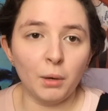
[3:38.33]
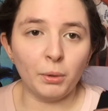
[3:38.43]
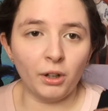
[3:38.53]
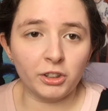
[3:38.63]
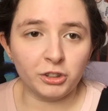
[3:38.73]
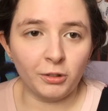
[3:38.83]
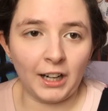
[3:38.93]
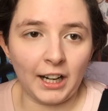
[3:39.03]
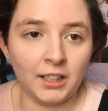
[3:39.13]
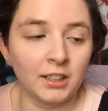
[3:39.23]

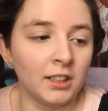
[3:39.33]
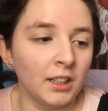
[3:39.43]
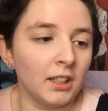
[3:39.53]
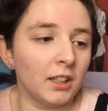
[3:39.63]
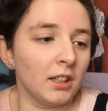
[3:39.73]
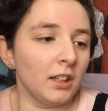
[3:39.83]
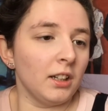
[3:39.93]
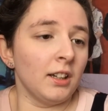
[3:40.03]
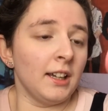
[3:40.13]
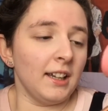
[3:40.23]
Bourjois
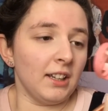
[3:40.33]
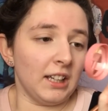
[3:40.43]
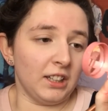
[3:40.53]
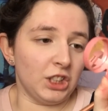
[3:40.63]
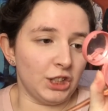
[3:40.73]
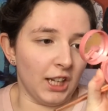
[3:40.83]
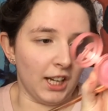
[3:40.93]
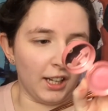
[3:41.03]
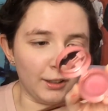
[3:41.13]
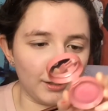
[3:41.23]
in the
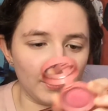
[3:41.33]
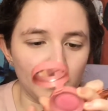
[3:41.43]
shade,